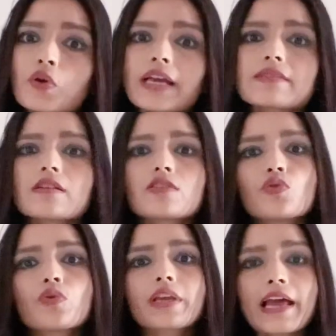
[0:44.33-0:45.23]
cases
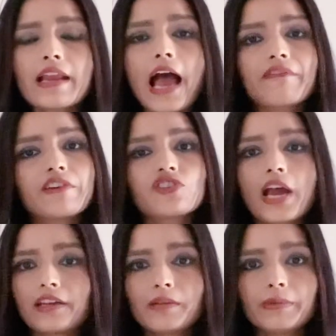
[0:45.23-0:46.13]
you can have
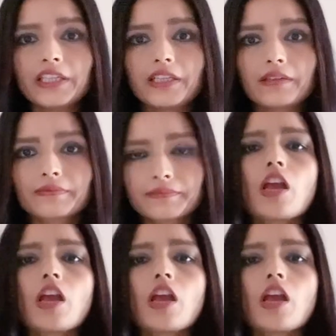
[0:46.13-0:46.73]
vaginal bleeding.